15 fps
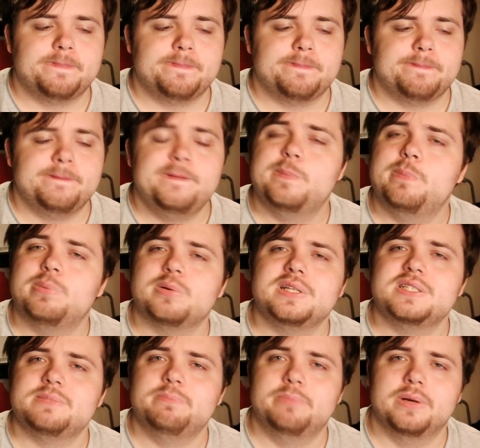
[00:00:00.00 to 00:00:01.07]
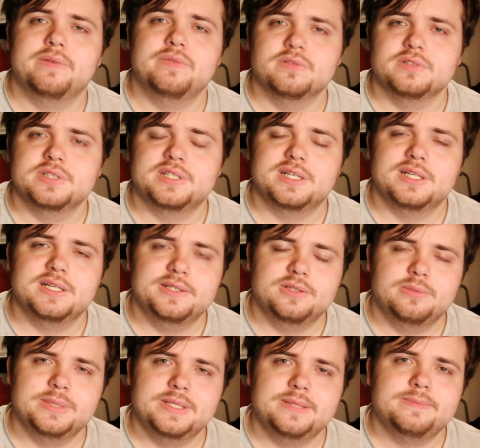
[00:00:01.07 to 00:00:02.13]
Your brain's buffering a little
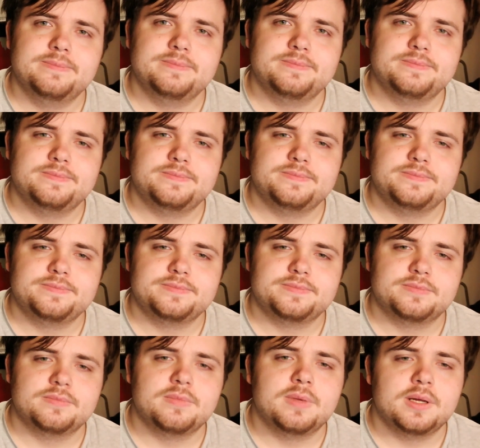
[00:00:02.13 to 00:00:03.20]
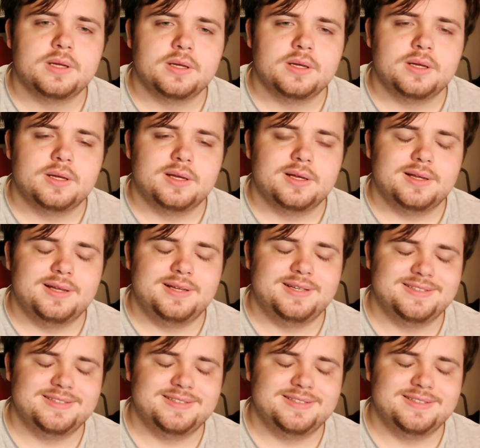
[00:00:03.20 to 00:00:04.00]
bit.